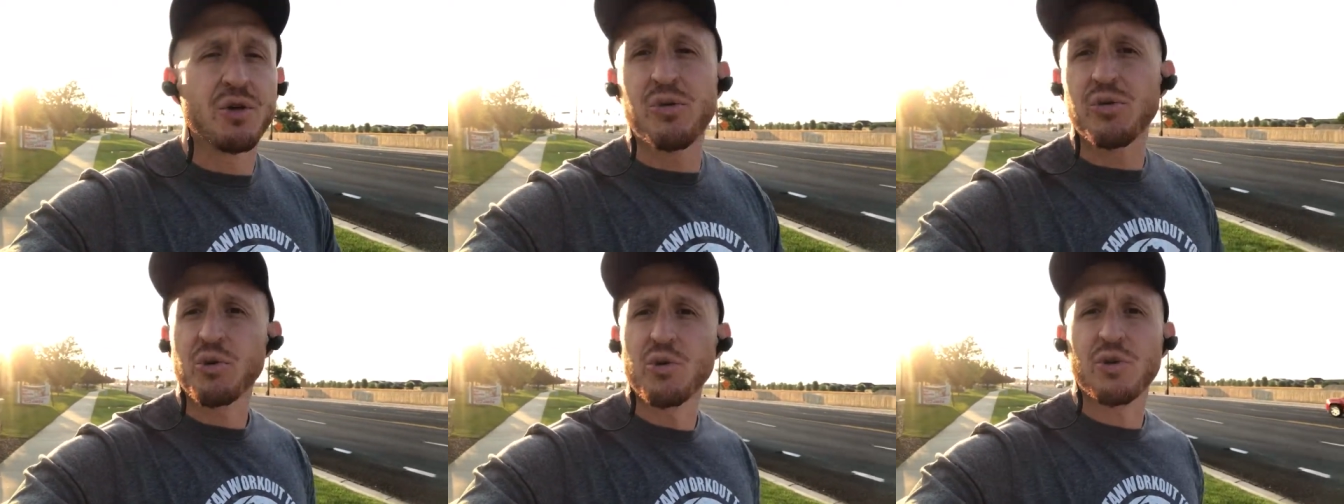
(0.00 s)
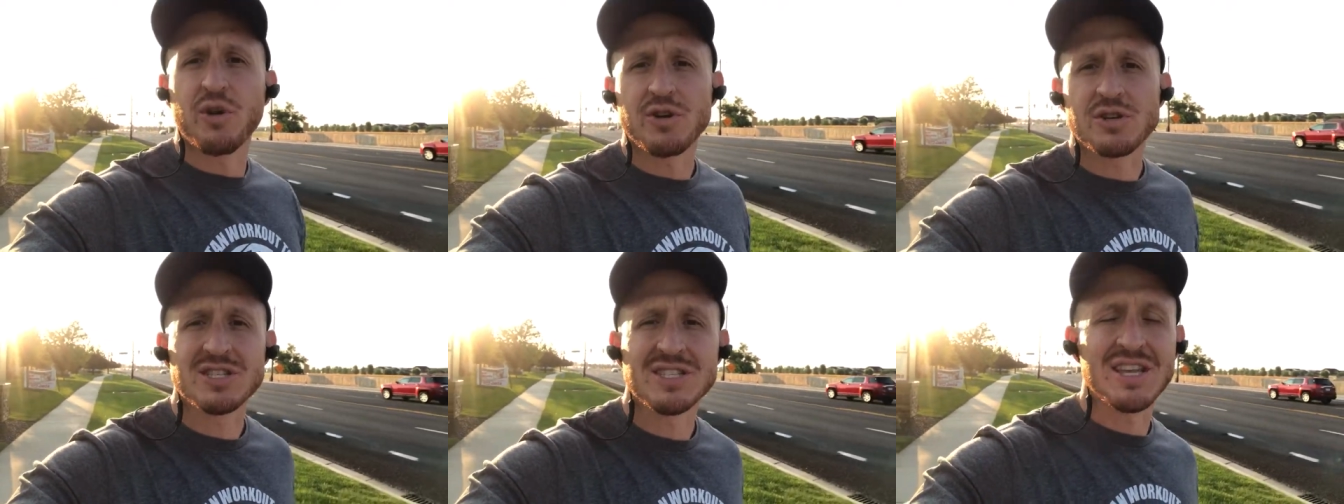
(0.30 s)
through
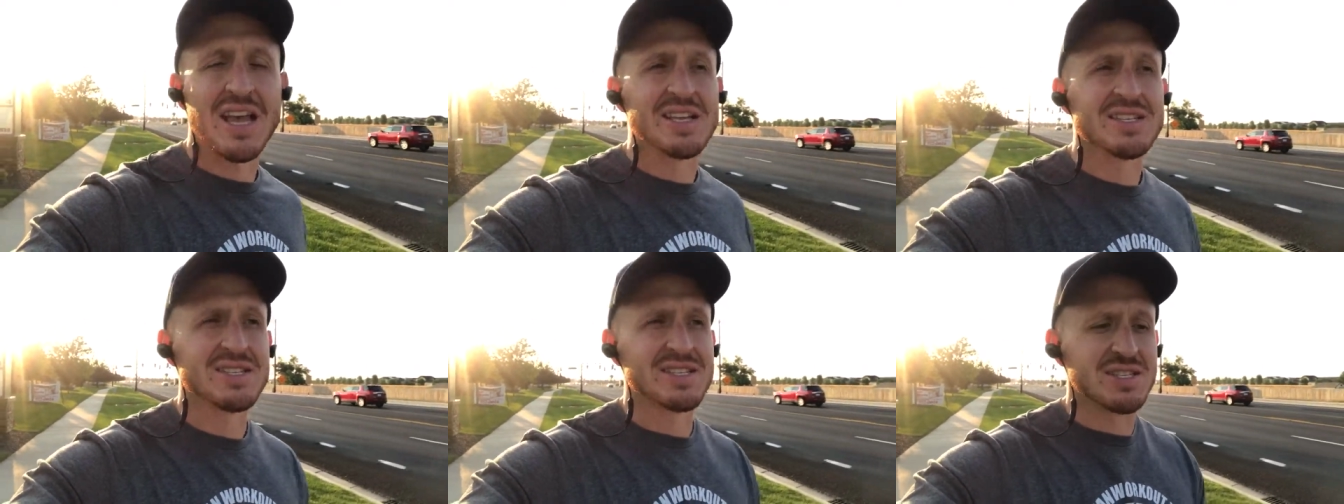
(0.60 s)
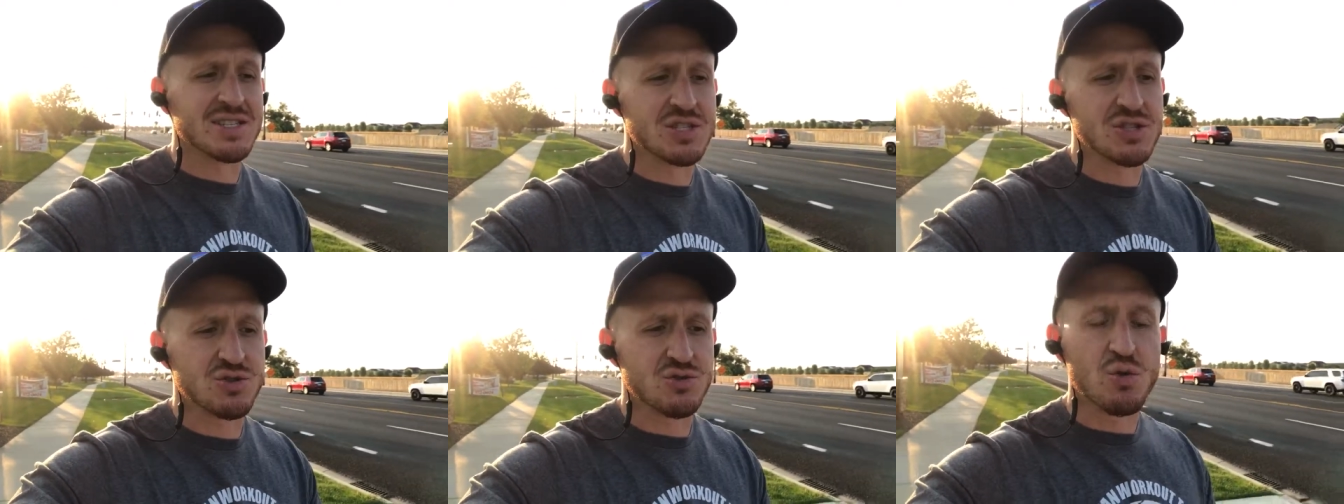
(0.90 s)
their
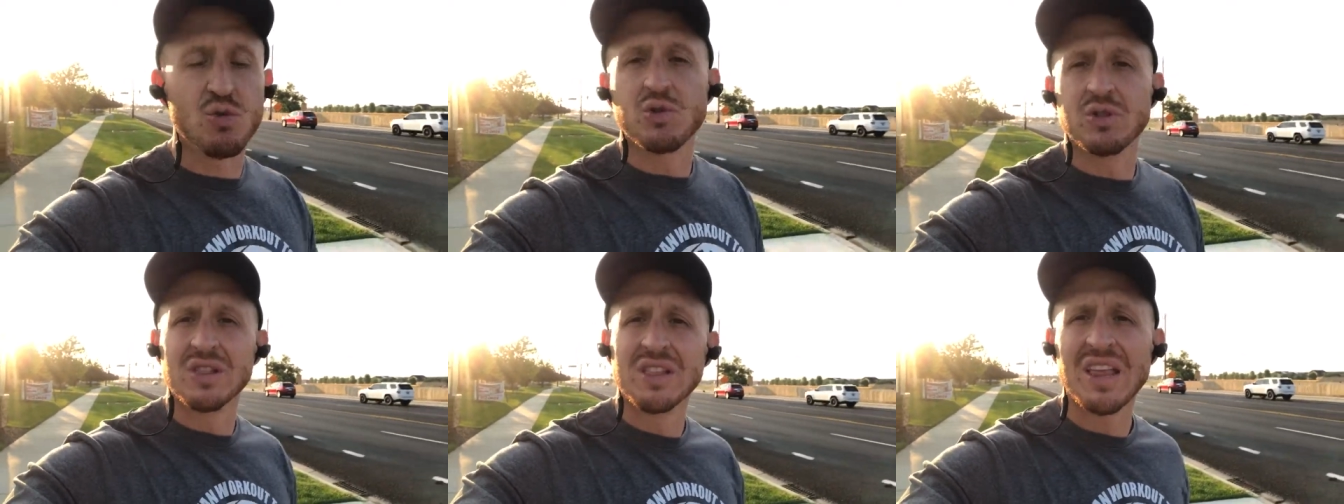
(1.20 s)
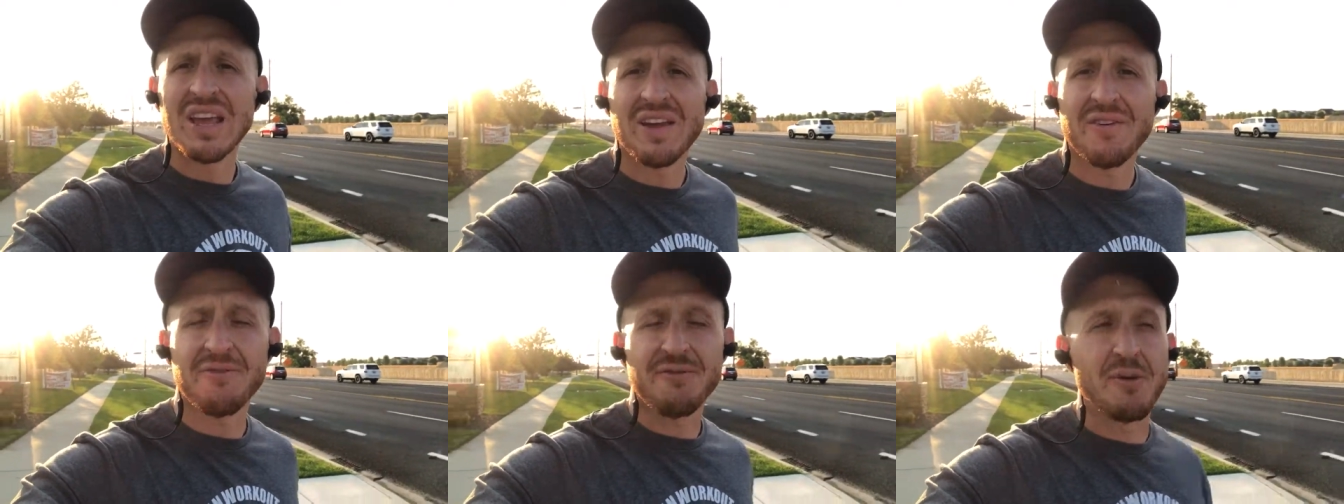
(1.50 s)
senses, to
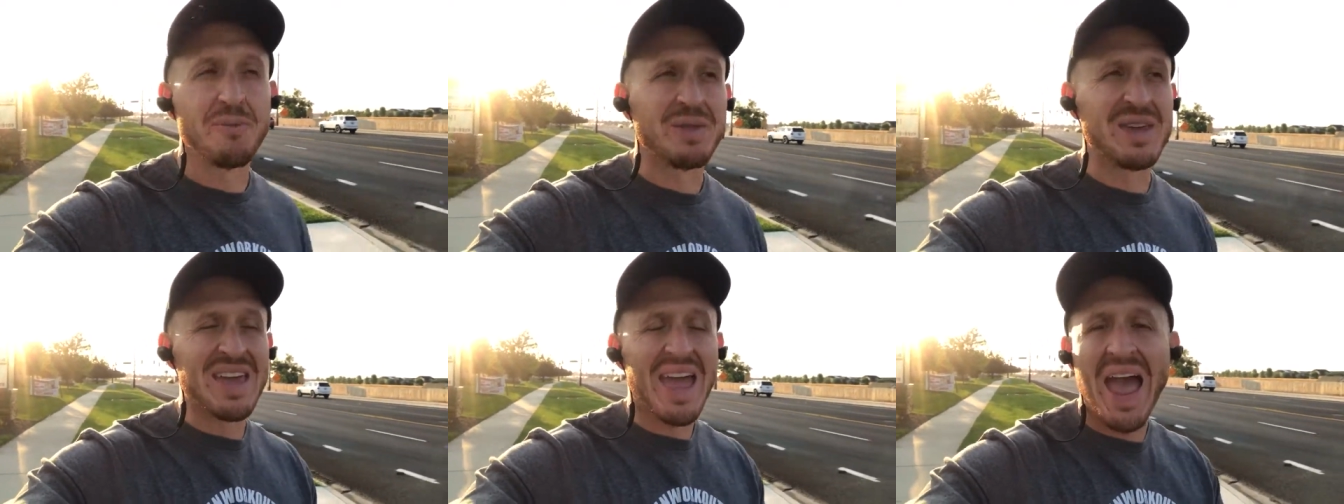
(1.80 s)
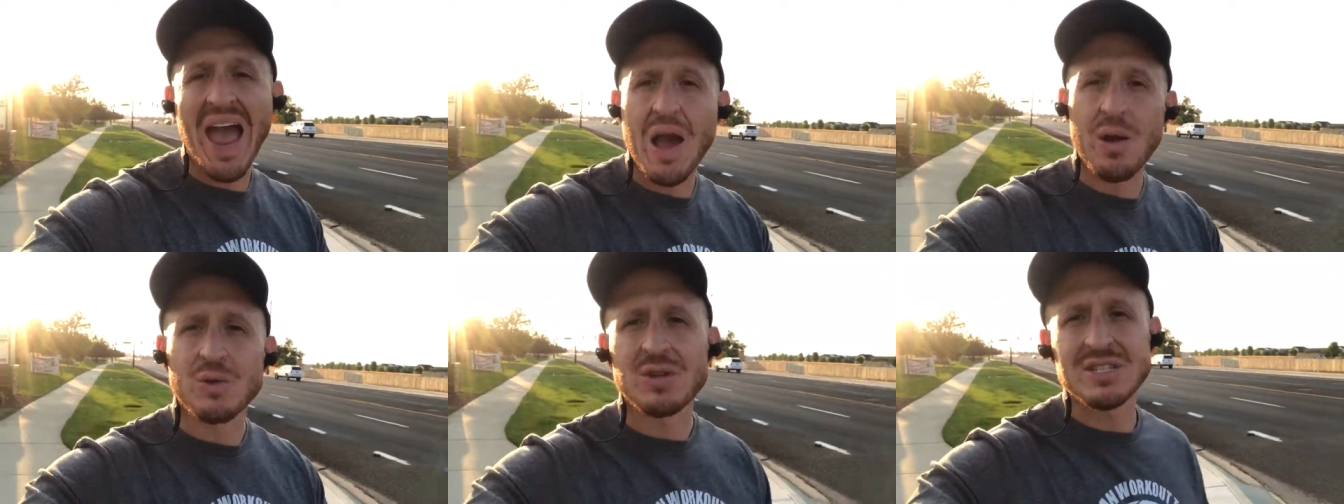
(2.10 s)
live from the
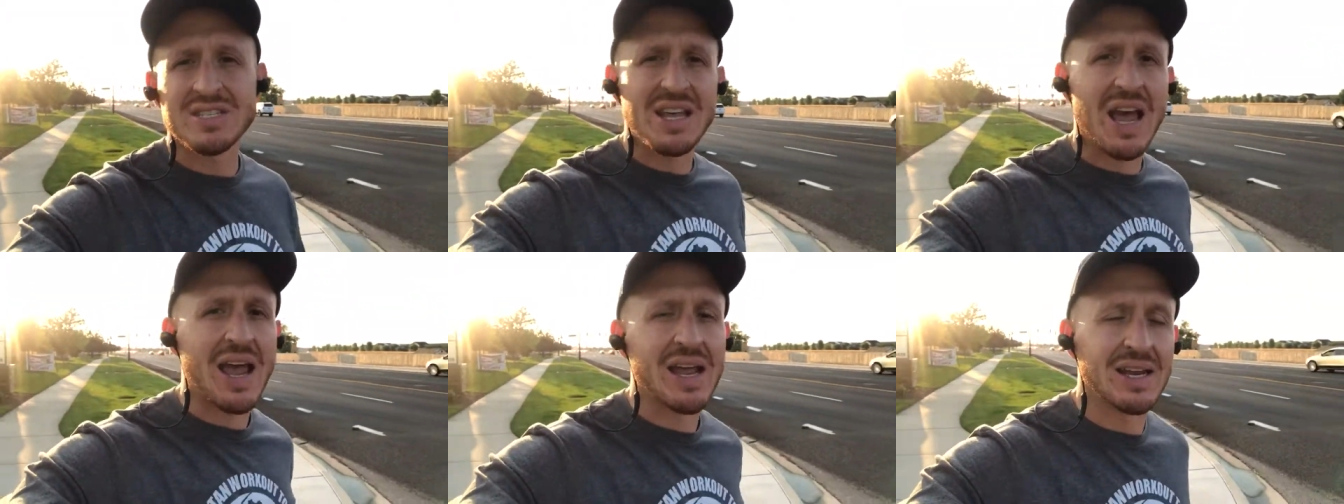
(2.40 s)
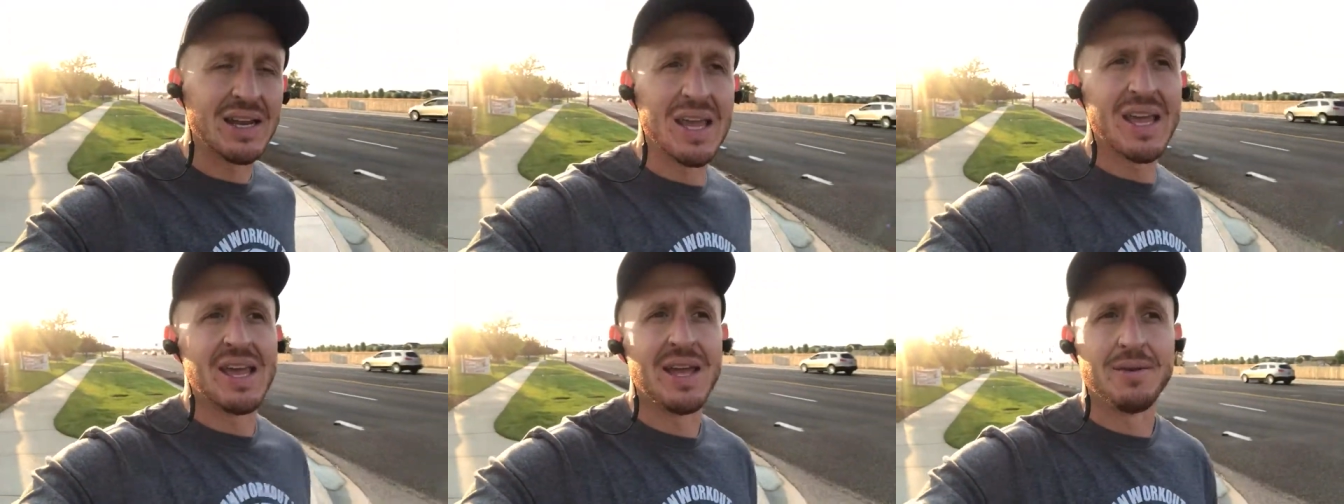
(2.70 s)

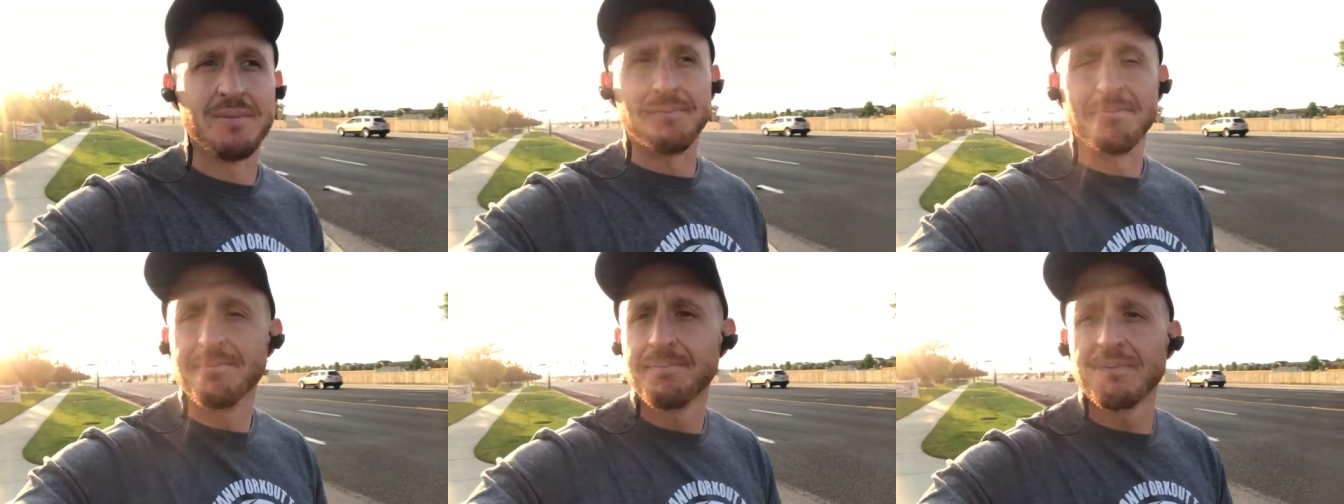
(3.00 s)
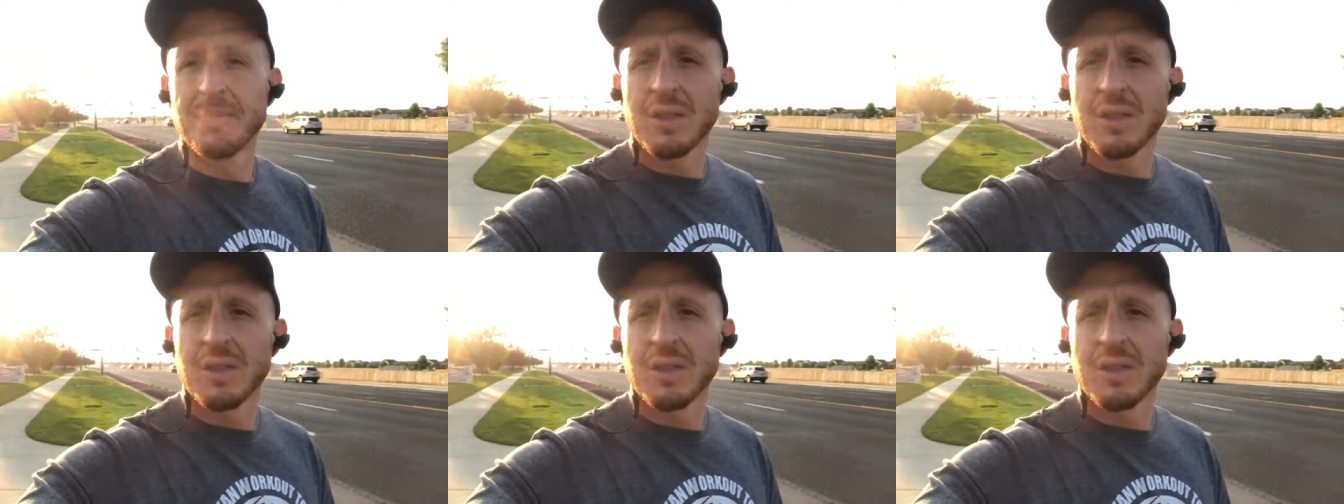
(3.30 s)
outside in.